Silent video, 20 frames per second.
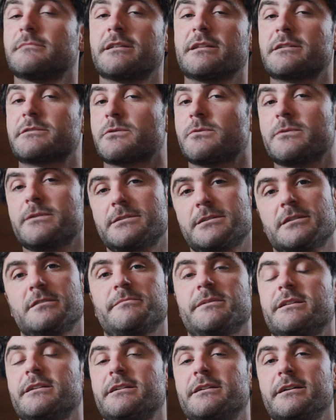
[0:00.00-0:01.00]
And that's always going
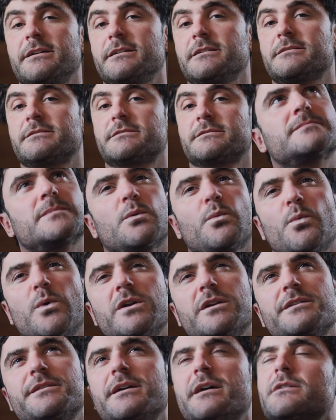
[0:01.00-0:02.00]
to be the case.
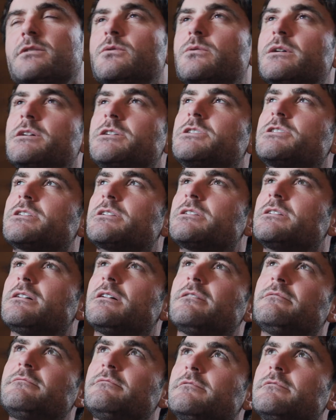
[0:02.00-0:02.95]
Where did that question come